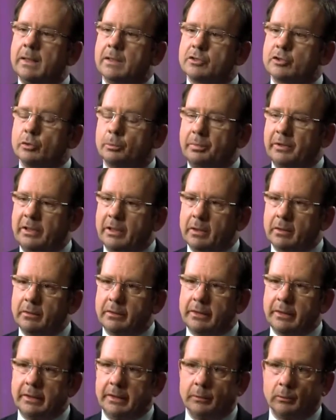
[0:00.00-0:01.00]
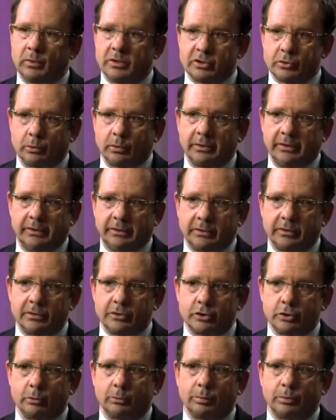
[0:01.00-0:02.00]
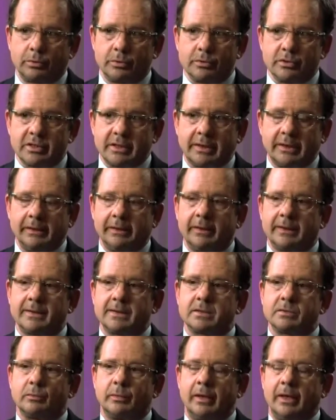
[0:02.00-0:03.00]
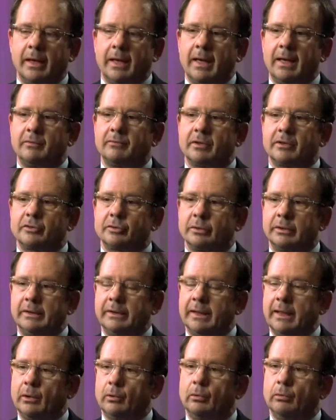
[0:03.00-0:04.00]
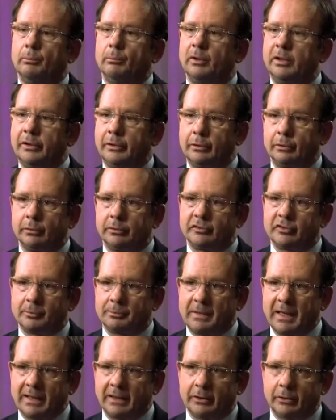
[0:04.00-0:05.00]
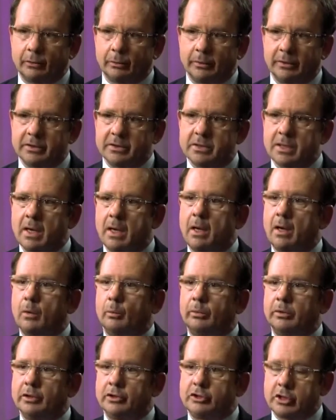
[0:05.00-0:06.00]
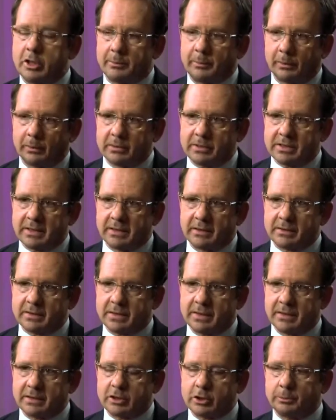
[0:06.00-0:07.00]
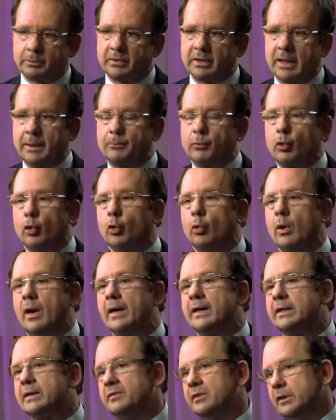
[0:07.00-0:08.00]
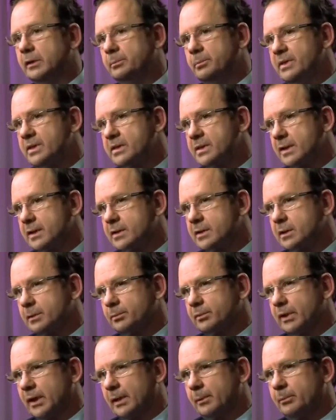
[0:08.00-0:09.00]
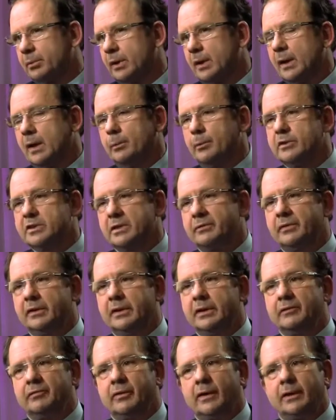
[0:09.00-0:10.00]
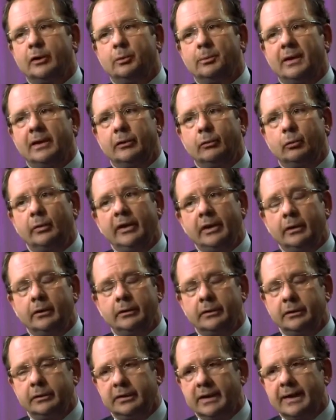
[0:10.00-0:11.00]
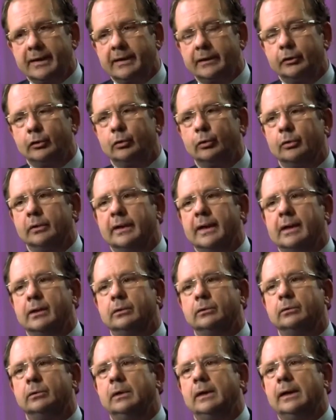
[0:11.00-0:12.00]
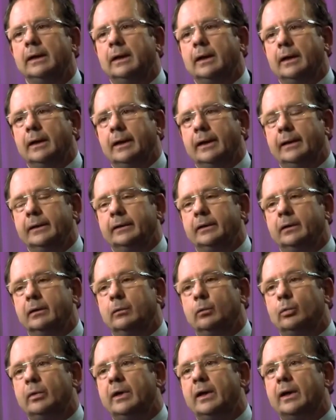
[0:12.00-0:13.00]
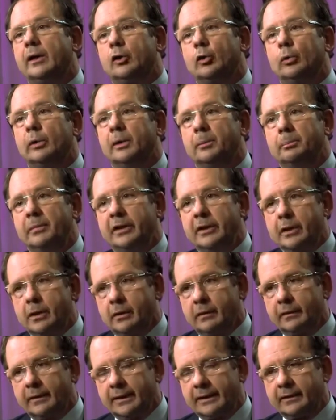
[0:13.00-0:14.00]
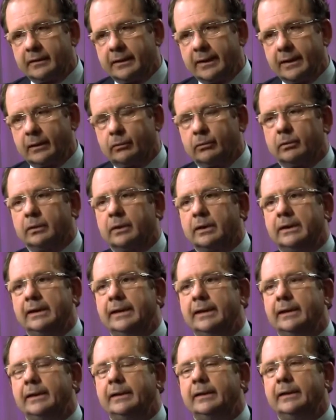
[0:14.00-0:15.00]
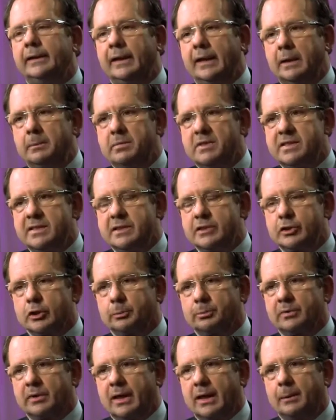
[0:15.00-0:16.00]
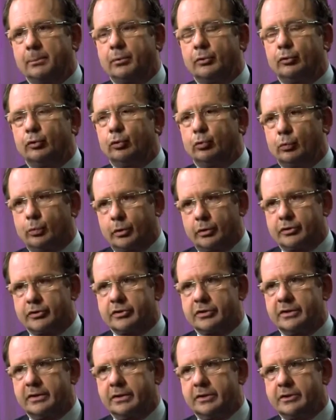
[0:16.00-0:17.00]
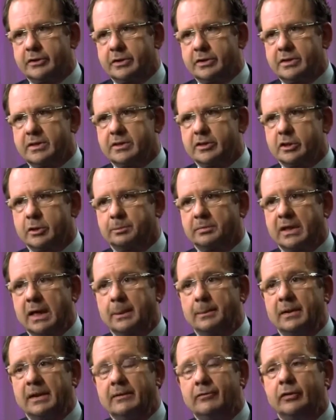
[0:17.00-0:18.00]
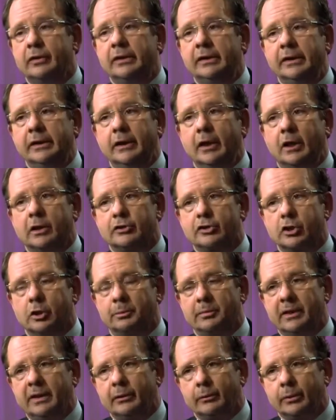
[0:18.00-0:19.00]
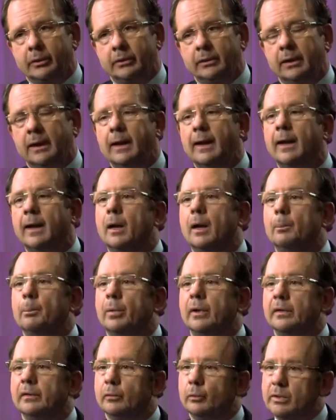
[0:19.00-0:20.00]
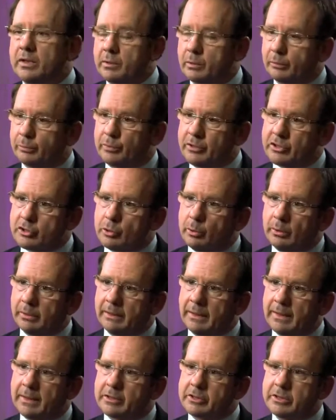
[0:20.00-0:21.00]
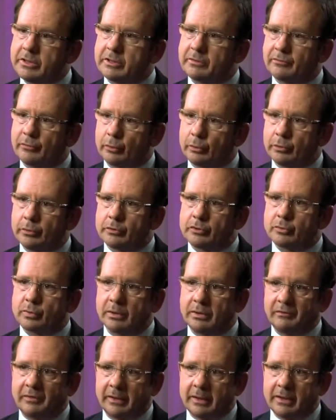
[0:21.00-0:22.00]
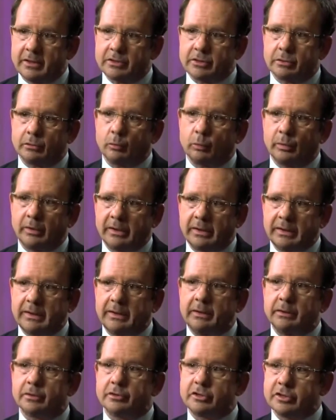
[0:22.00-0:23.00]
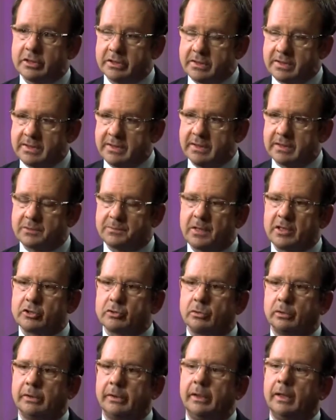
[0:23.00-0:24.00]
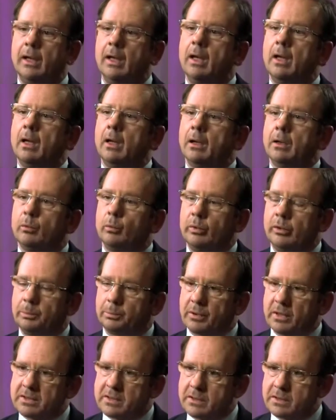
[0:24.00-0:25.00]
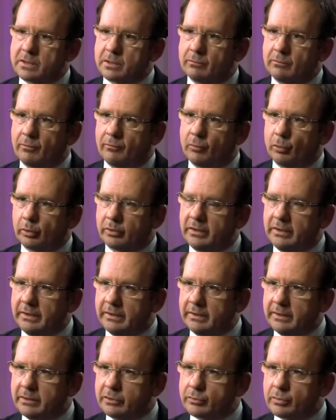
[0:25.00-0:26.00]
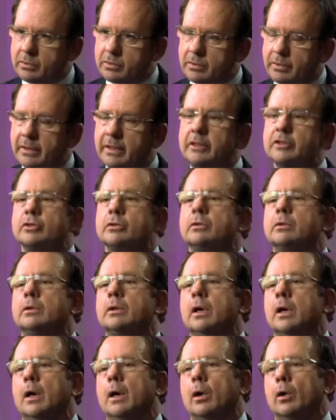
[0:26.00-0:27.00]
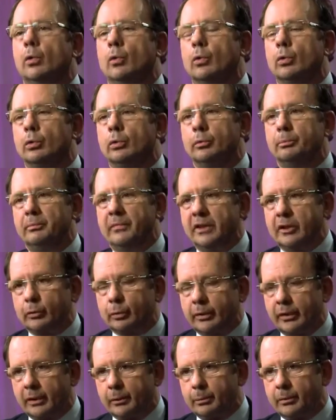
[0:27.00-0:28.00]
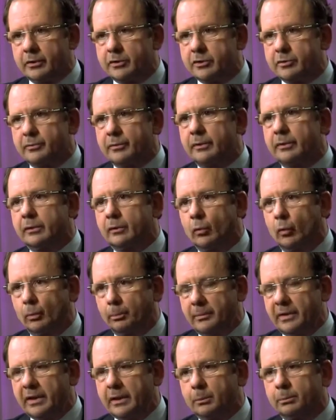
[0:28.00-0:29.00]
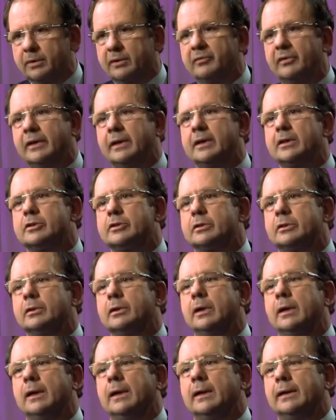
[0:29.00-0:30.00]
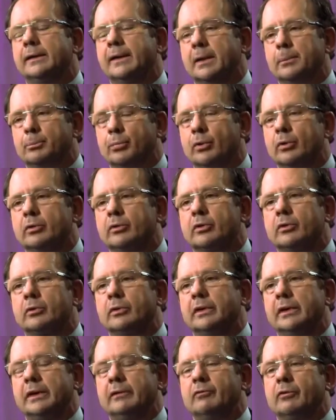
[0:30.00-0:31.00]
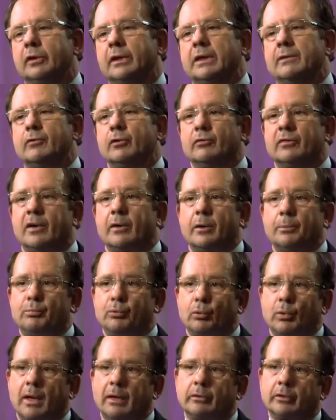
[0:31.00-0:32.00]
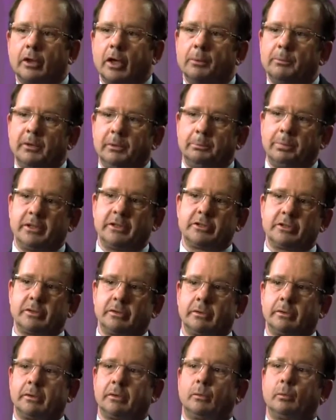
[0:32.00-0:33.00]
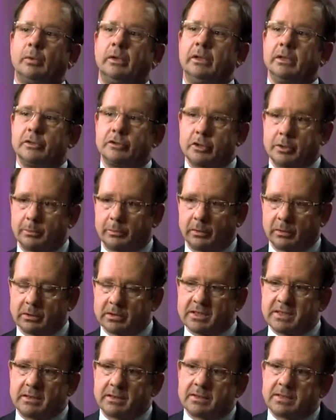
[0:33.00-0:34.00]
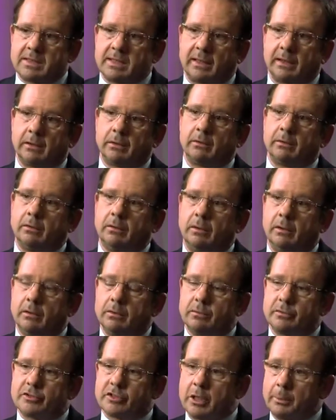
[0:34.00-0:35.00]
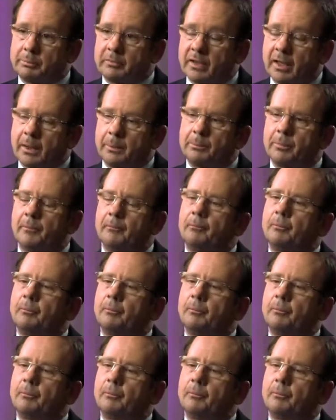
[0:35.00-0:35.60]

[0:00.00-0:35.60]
So beyond what's called the International Prognostic Index, we have actually now molecular subcategories with the germinal cell subtype or activated B cell subtype, which have been defined about a decade ago now, and we are going beyond that now. Clearly, the ABC subtype do worse than a GC subtype, even in the R-CHOP era, but what we saw at ASH is further stratification within the JC especially, with presence of a 14-18 translocation or MYC rearrangement or MYC amplification that both can give a very poor outcome in patients with a germinal cell subtype.